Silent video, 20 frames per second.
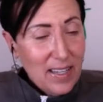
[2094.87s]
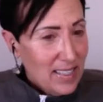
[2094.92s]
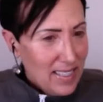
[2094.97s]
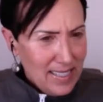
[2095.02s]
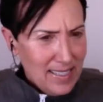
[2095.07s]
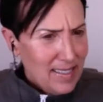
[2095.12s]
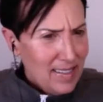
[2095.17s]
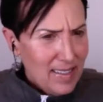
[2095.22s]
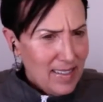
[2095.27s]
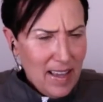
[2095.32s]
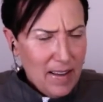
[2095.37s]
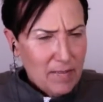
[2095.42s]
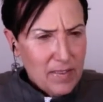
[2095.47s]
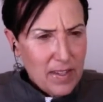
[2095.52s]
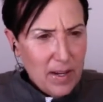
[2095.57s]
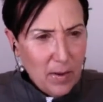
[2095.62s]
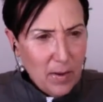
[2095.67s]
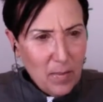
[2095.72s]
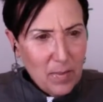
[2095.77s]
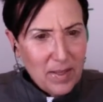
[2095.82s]
because I still have
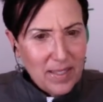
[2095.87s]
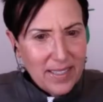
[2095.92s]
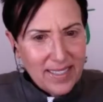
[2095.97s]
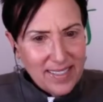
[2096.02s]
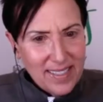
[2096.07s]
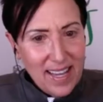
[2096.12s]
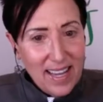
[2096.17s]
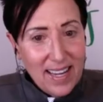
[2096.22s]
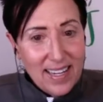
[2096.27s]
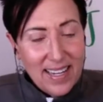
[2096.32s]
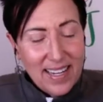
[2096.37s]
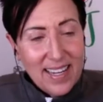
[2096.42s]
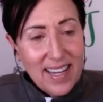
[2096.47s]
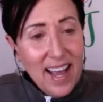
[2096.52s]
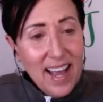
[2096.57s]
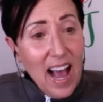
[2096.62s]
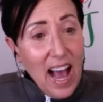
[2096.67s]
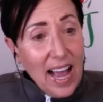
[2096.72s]
terrible anxiety.